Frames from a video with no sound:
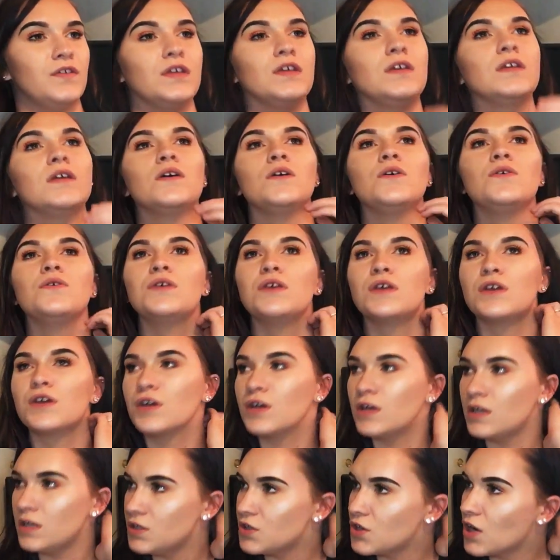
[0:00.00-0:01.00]
you know, you're
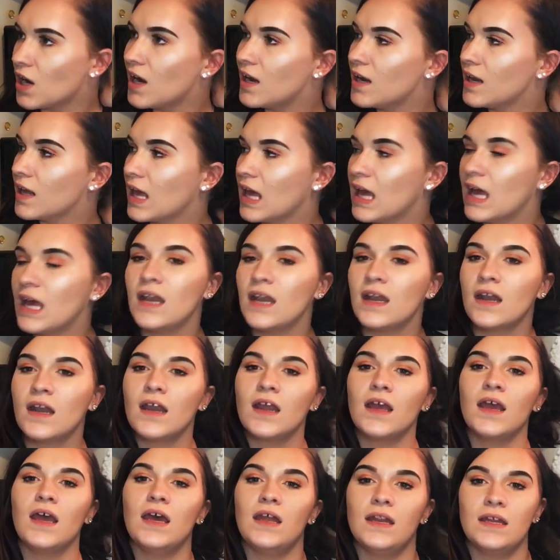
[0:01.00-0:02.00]
gonna try it again
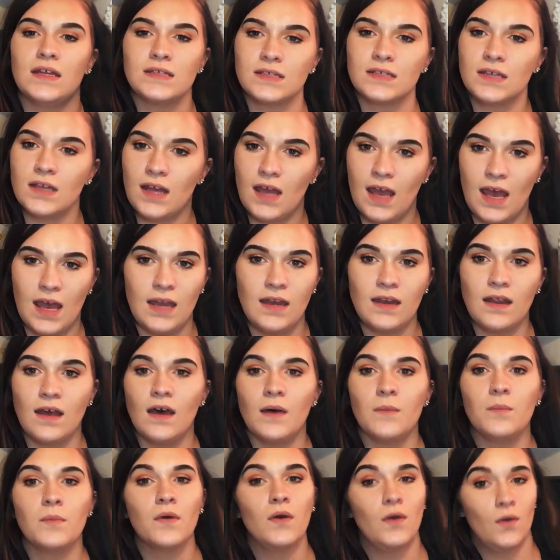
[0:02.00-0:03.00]
and it's gonna end
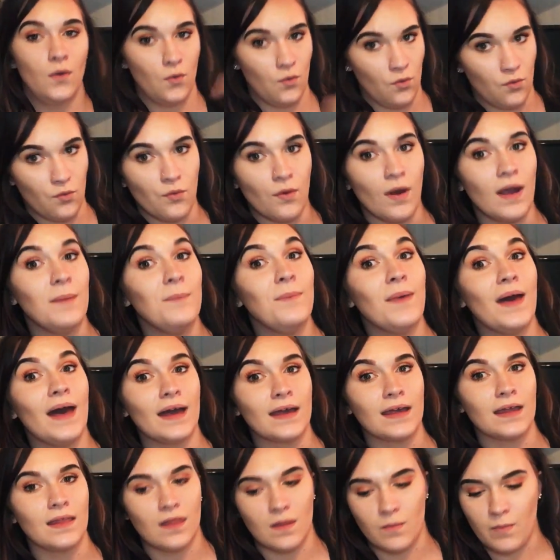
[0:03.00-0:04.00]
up right
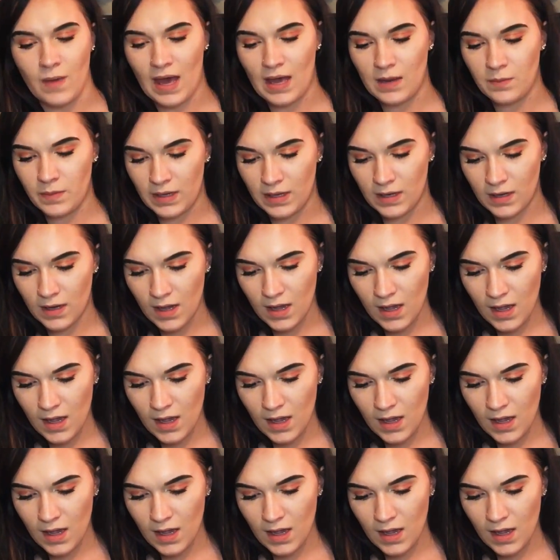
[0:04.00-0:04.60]
back in the bad bin.